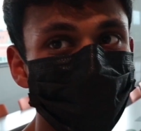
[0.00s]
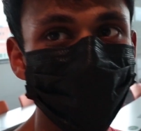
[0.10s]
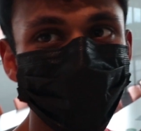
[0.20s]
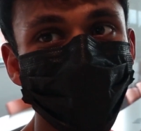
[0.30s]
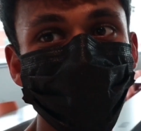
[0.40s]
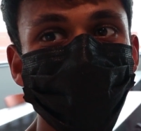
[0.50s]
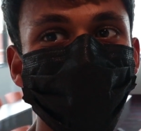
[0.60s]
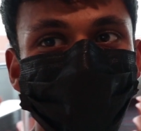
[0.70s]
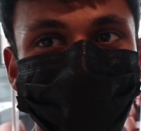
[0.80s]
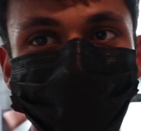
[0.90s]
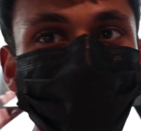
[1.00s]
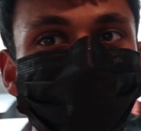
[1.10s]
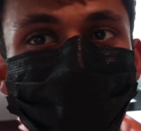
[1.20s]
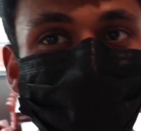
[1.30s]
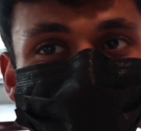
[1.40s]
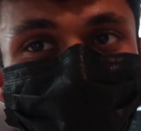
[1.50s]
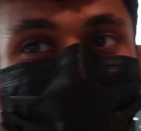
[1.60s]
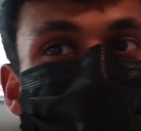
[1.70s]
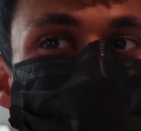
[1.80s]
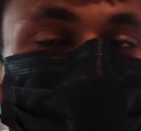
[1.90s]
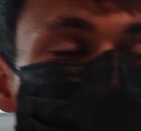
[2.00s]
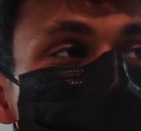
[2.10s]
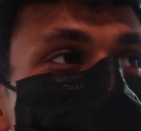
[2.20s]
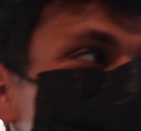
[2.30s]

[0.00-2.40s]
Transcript: but they're all like really cool still.